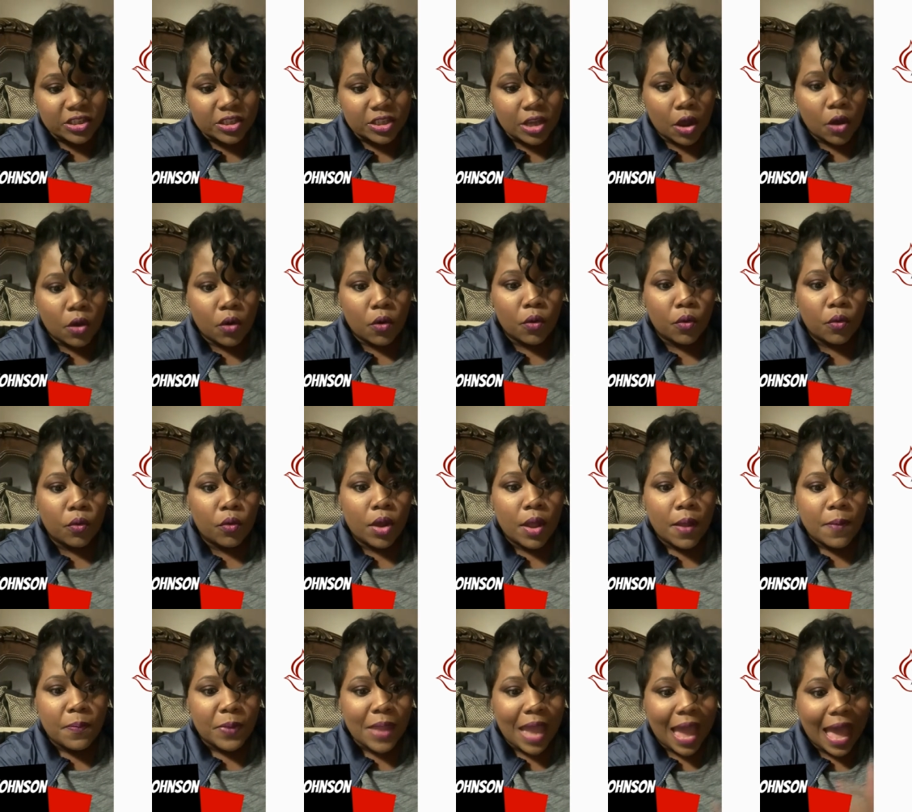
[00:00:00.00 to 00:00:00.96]
So
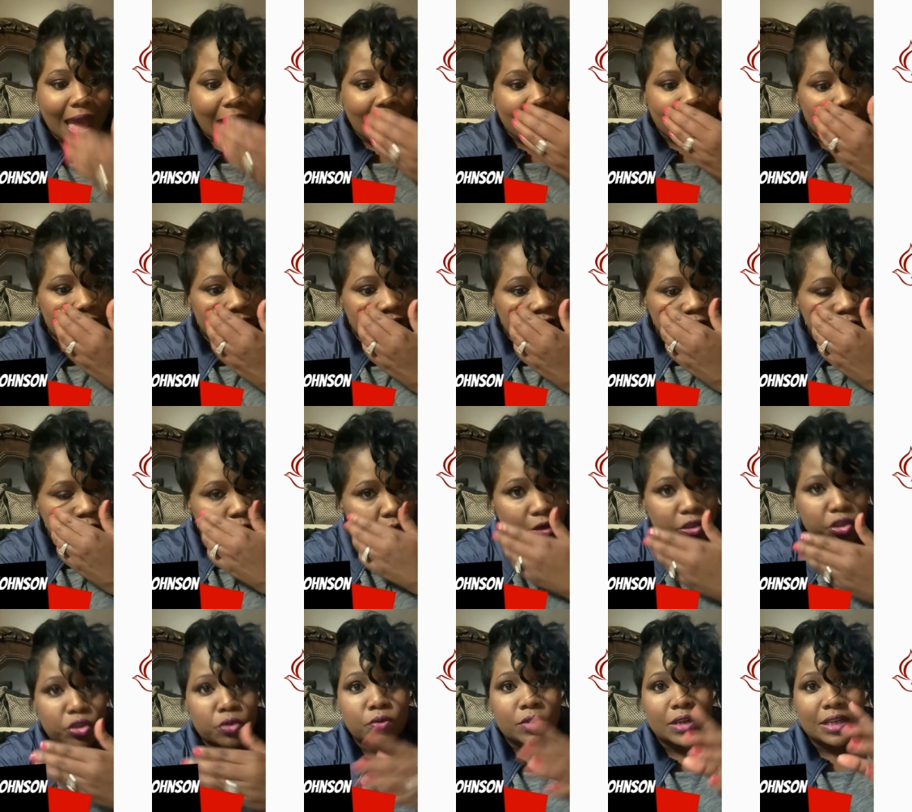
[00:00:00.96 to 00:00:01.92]
I have
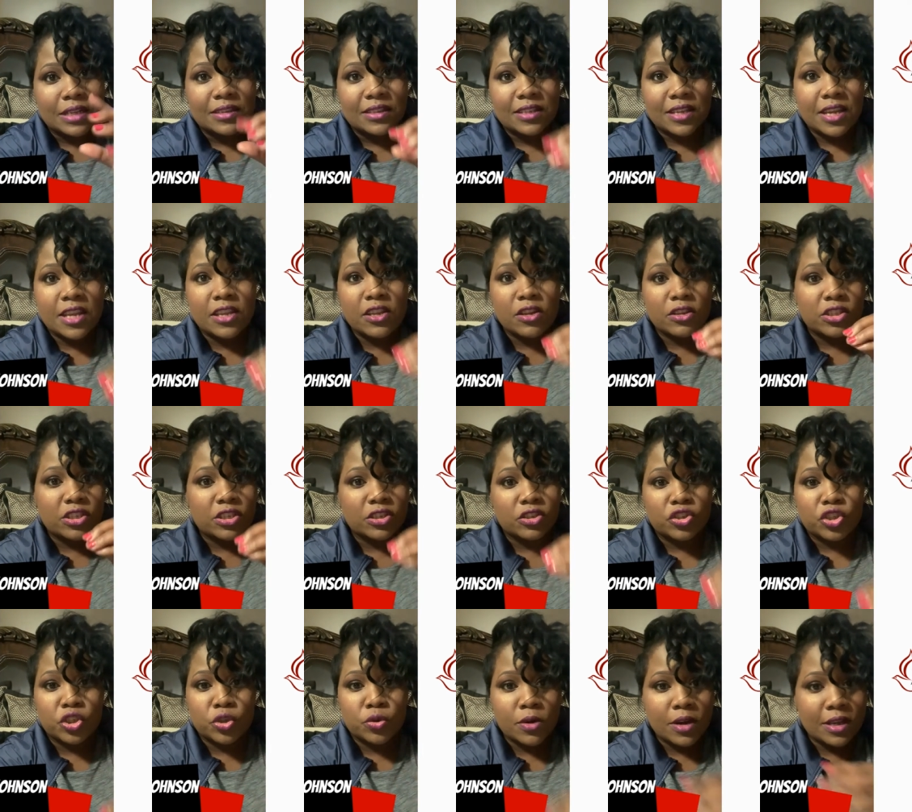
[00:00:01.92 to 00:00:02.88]
learned to continue to
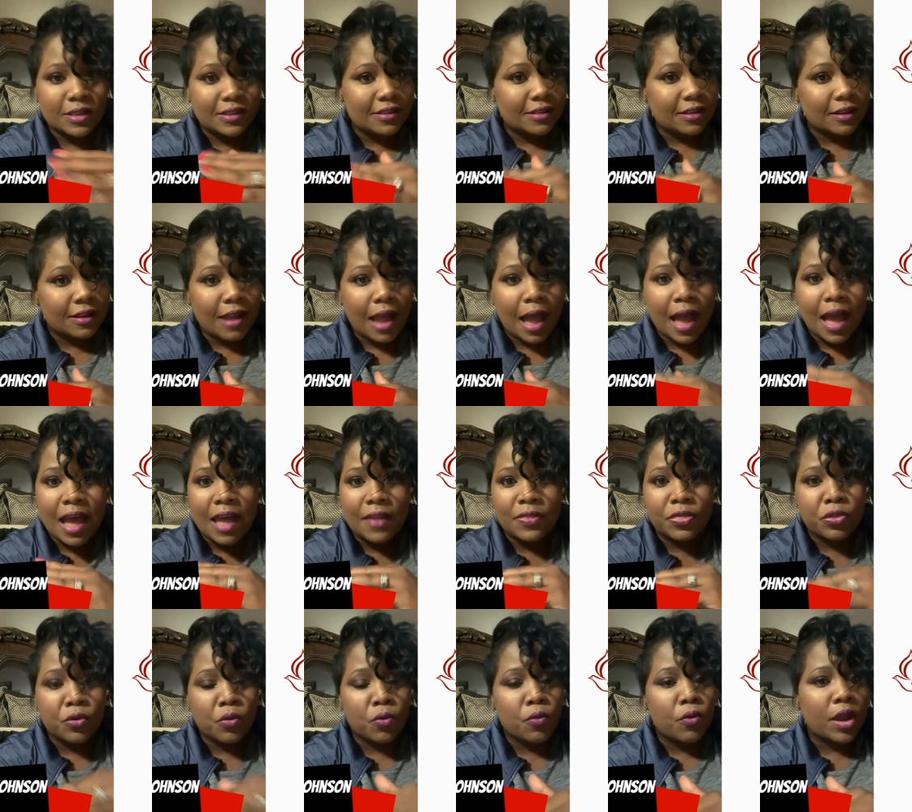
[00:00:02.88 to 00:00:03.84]
trust God
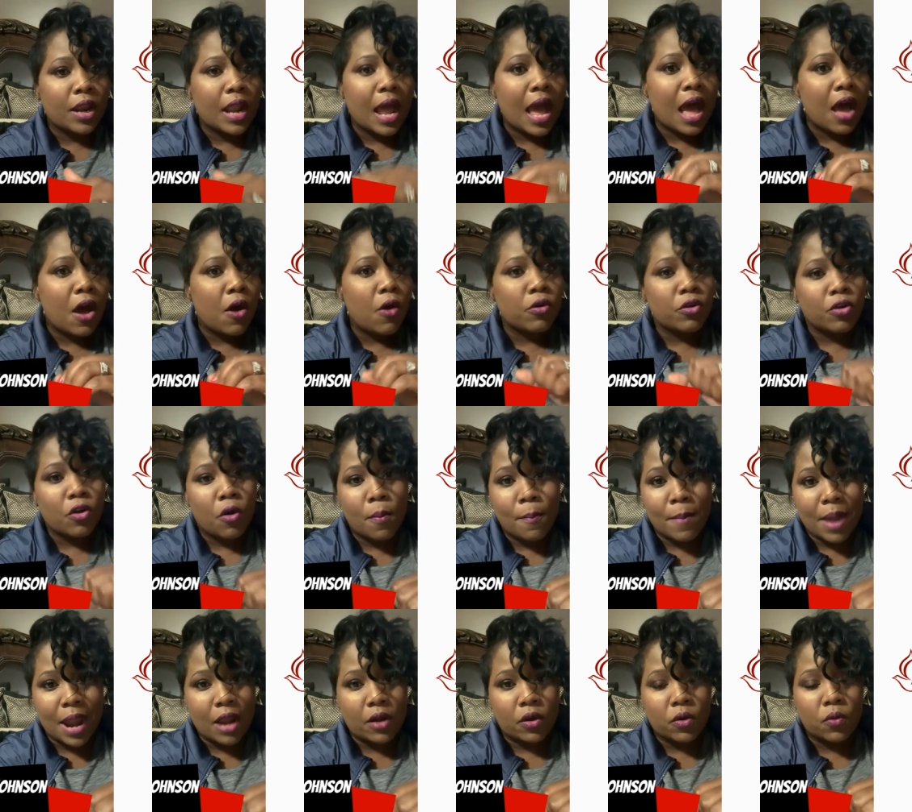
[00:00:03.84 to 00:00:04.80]
through it all, no
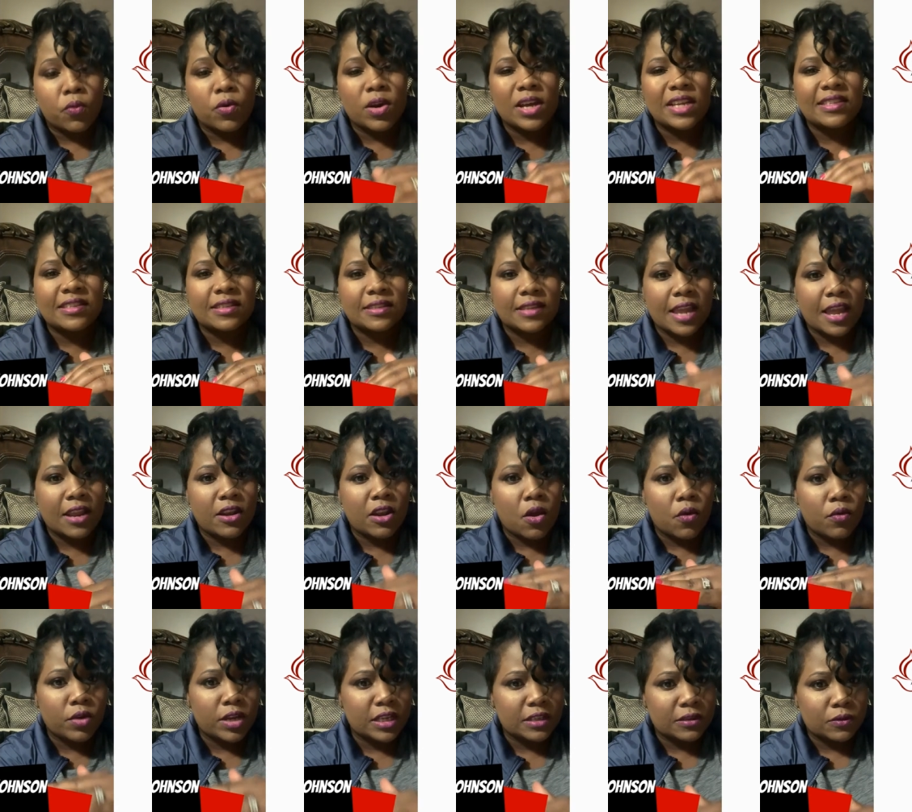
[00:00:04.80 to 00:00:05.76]
matter what. Stand
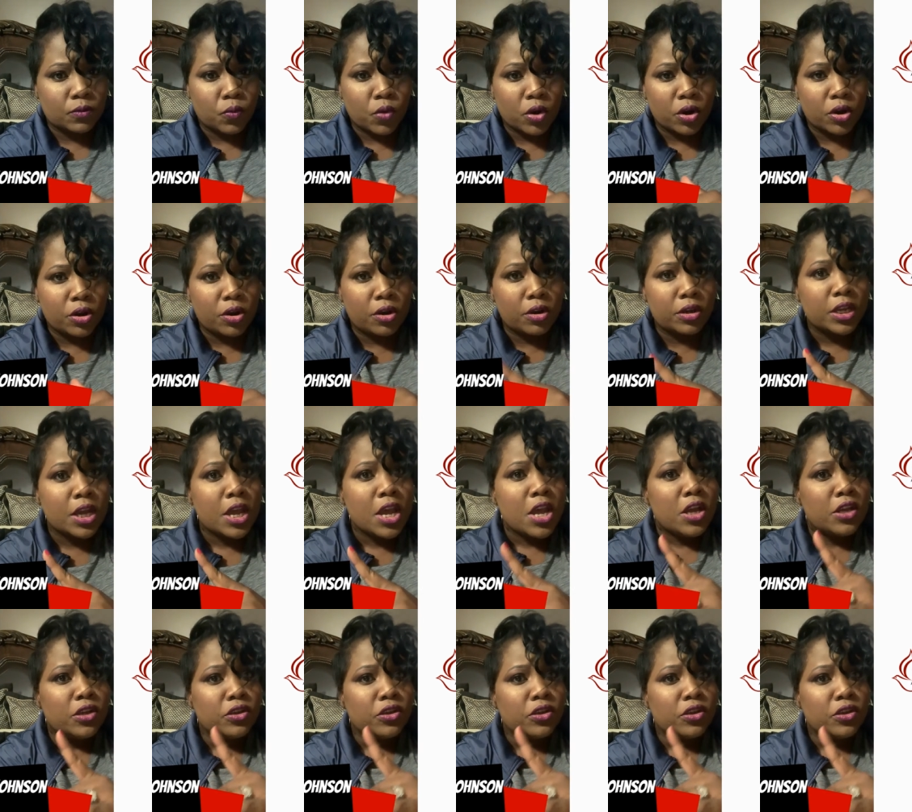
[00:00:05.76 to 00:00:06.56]
on His word.